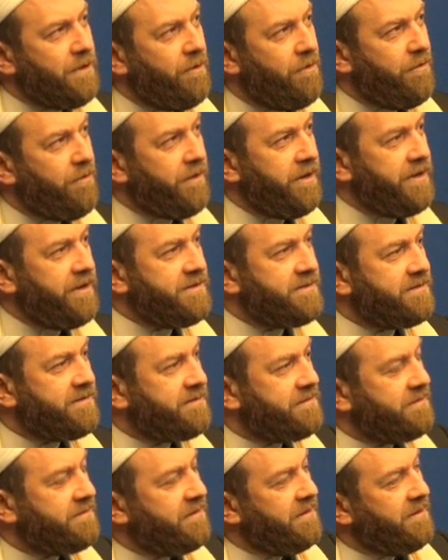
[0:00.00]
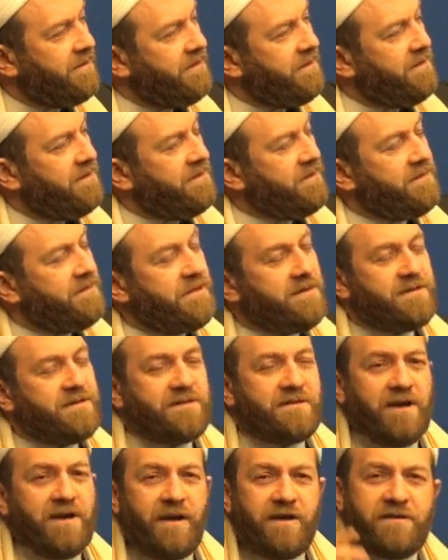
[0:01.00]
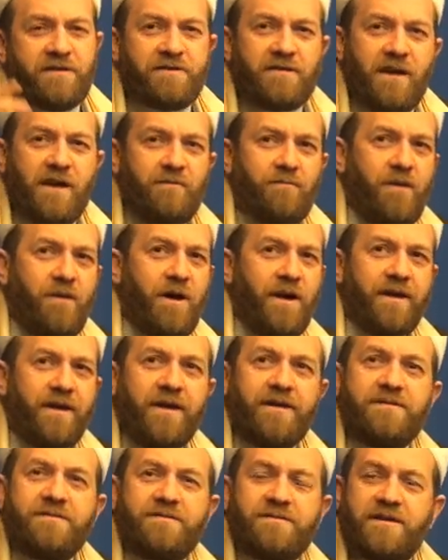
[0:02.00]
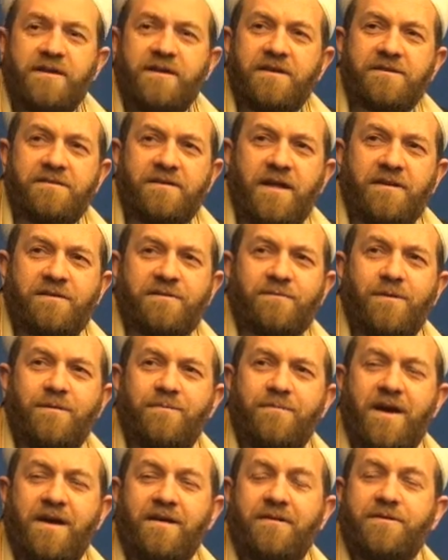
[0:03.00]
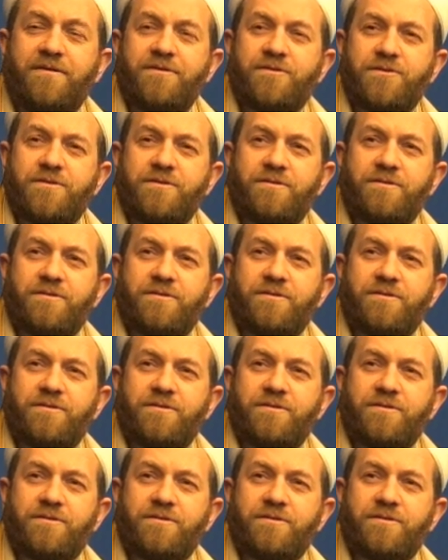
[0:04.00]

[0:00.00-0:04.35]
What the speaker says: Or is this X and Y and Z, is that's what matters?